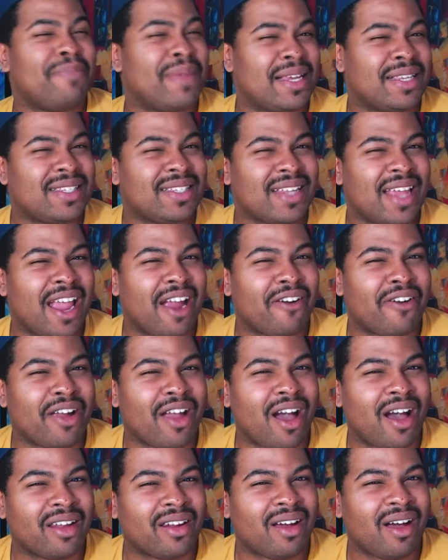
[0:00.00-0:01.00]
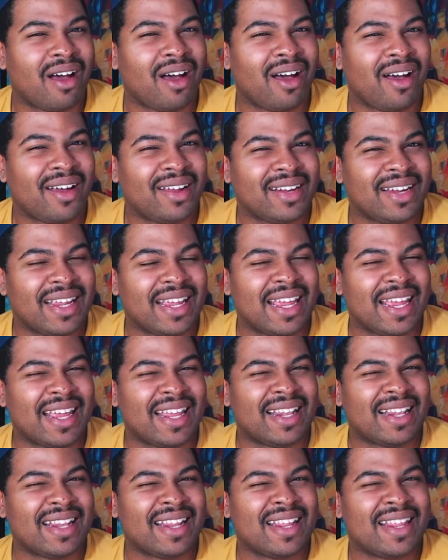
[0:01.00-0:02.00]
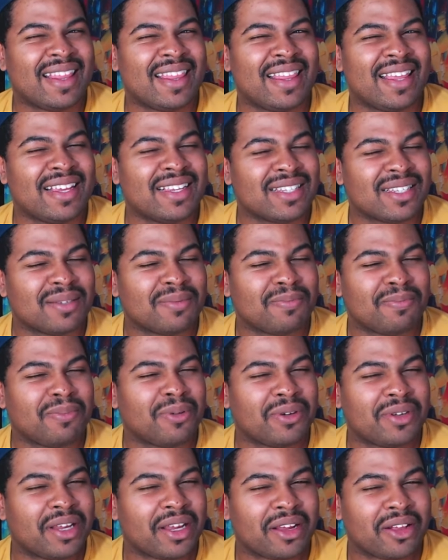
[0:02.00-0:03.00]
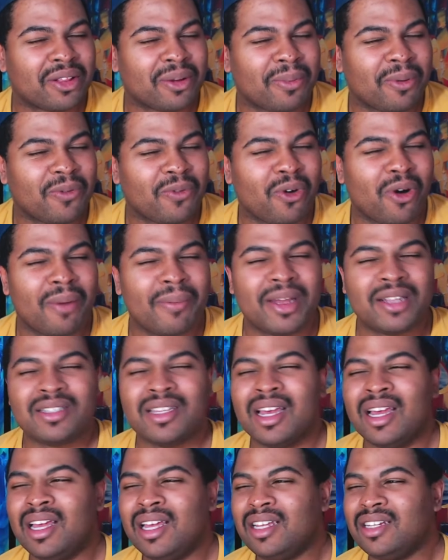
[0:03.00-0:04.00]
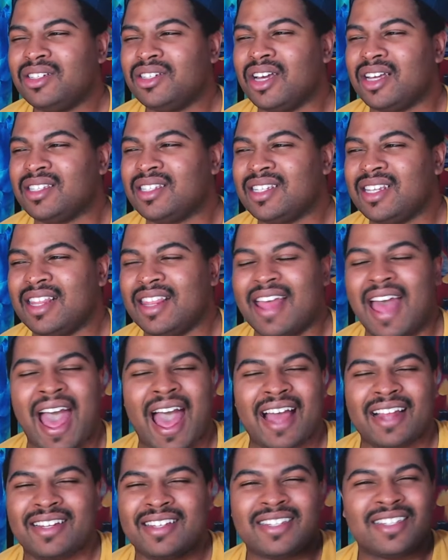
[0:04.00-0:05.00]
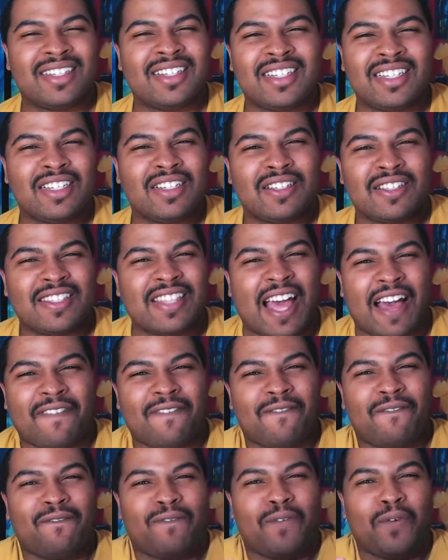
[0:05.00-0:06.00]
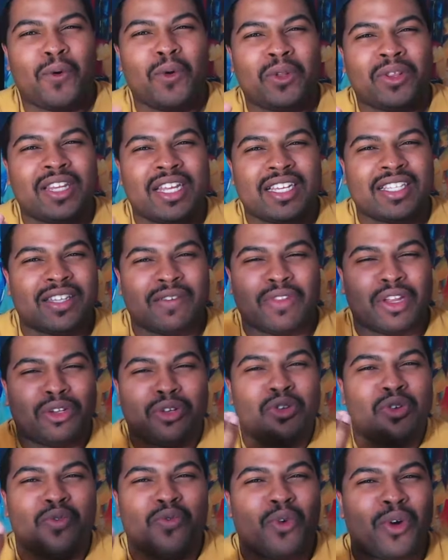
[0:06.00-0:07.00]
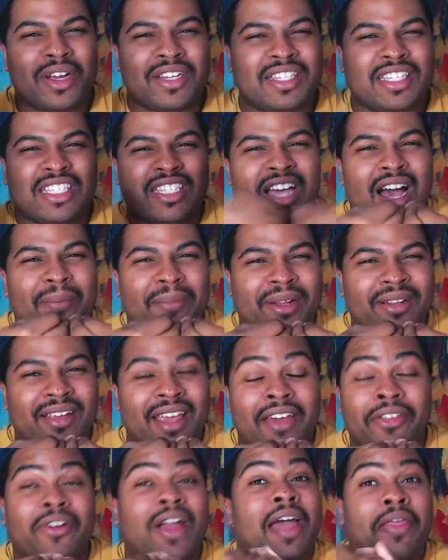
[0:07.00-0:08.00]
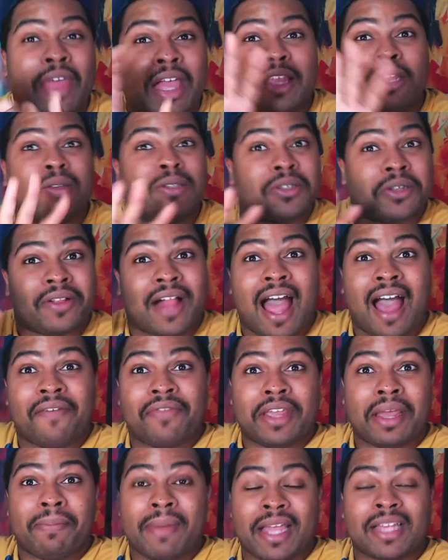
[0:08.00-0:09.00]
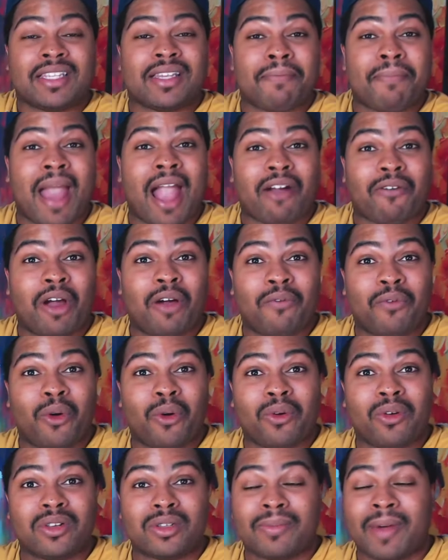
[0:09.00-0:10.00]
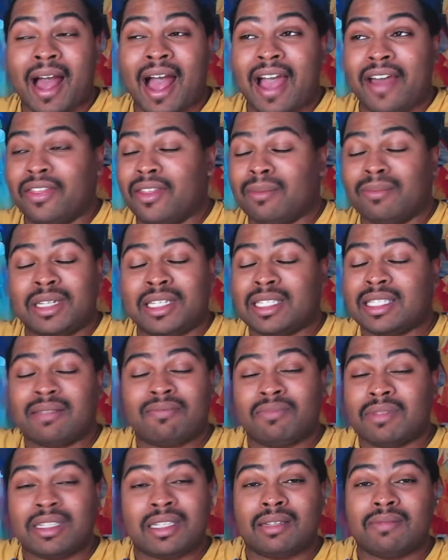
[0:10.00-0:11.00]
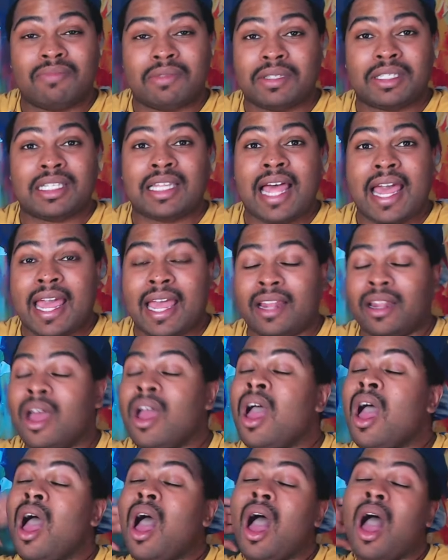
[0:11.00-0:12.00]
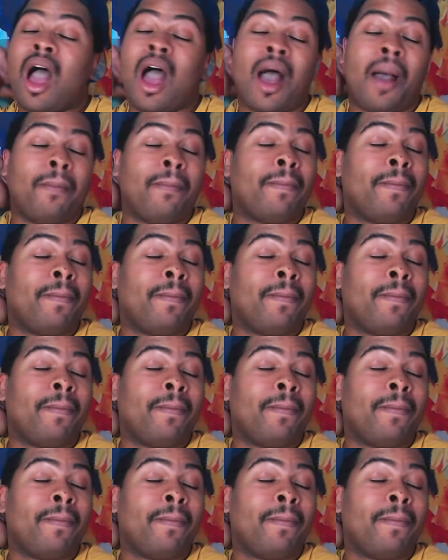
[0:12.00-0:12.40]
missed Ariana on in this particular performance, just that fullness of the two voices coming together, and then you still have the amazing background vocals behind them just slaying. But